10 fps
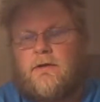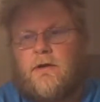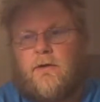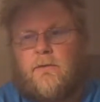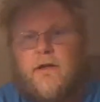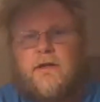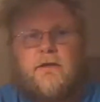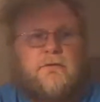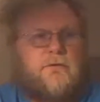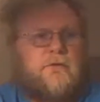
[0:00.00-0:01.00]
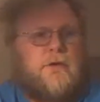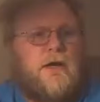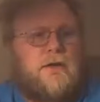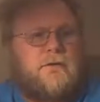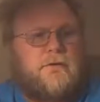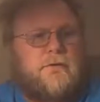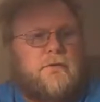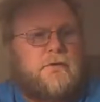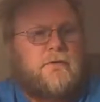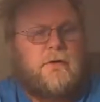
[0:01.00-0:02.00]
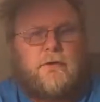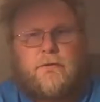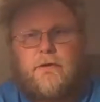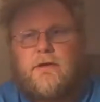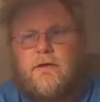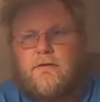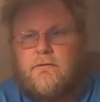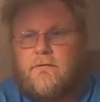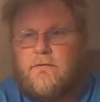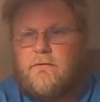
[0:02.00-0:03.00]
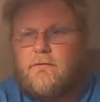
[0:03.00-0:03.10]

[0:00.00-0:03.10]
a week and two days or three days.